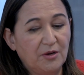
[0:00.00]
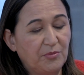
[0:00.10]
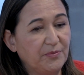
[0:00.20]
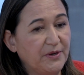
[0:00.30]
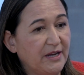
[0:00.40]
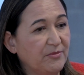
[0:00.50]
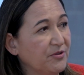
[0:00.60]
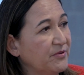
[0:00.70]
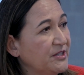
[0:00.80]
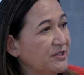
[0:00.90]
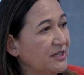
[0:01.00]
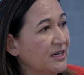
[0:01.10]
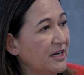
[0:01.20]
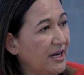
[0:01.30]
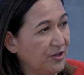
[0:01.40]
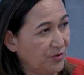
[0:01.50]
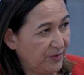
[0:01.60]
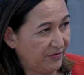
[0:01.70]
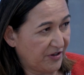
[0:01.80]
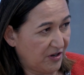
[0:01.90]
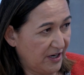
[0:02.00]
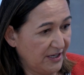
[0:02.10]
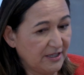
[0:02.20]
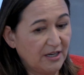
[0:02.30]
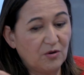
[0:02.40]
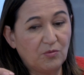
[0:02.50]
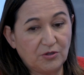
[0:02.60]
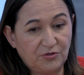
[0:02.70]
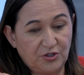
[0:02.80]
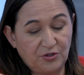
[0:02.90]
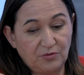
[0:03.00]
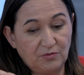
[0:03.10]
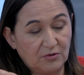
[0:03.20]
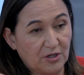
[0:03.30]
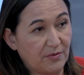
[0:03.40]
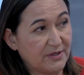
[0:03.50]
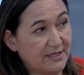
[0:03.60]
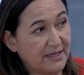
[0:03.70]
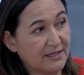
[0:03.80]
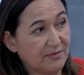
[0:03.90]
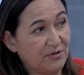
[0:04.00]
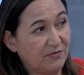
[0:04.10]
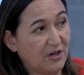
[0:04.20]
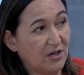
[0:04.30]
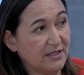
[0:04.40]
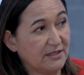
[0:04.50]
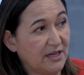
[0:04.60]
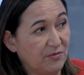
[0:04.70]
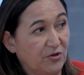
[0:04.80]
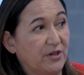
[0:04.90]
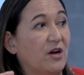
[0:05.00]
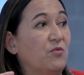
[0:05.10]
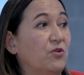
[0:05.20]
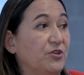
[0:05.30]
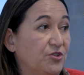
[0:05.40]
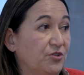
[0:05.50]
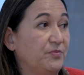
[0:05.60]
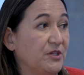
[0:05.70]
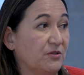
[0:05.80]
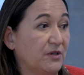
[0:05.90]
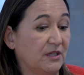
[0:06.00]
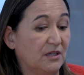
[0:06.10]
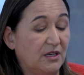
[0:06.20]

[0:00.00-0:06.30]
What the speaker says: pop your name on the register and you'll be fine, whilst you go and seek some advice and work out what you should be doing.